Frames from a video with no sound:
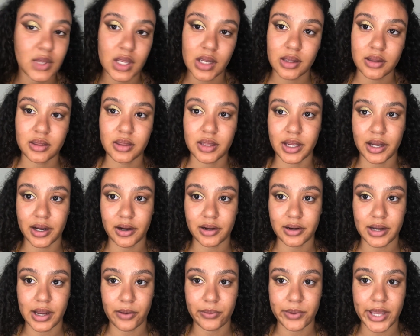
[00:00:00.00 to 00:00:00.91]
And there,
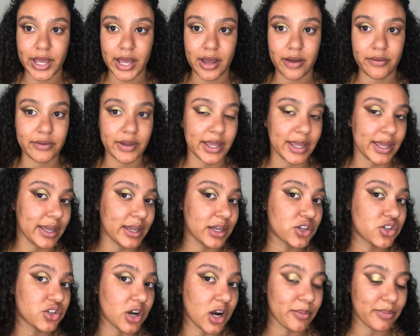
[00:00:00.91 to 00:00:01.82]
now we have a
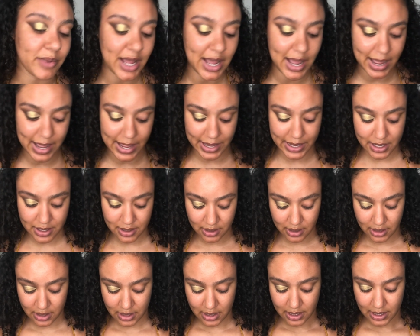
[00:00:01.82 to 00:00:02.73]
sharp eye.
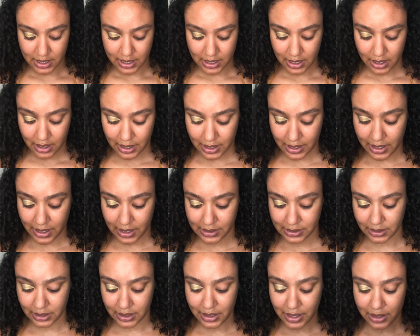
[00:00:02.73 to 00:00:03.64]
And I
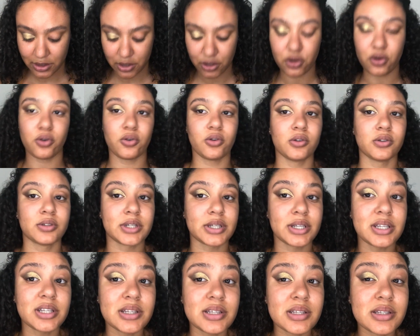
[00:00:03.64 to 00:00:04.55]
see that the gold
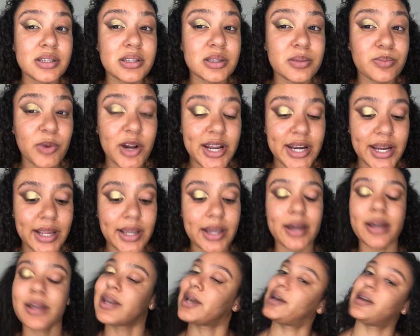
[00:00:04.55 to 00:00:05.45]
is spreading
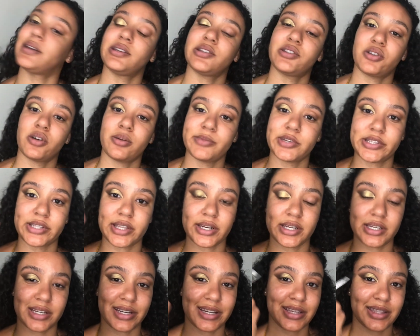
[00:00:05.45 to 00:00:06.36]
again, so I'm just
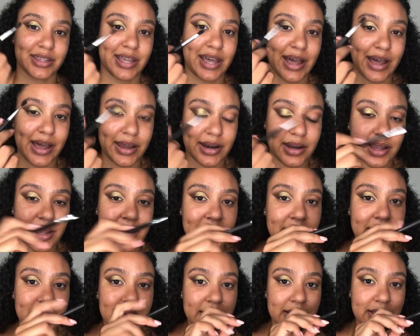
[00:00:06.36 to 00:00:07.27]
gonna take that
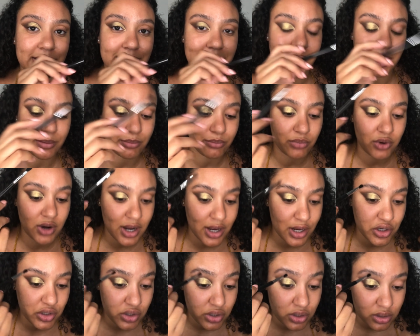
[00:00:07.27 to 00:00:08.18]
same
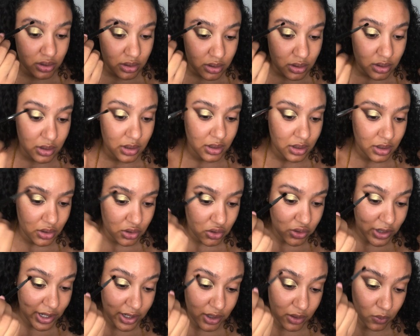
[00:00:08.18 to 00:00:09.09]
brush,
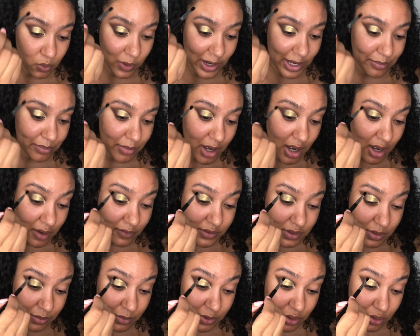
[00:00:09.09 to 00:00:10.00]
try to wipe off
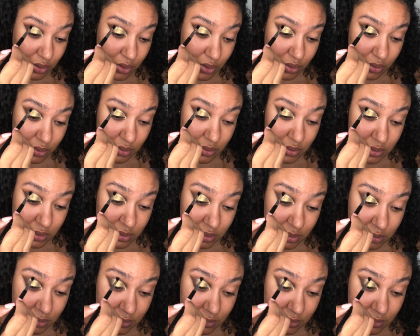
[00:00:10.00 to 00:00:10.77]
some of the gold.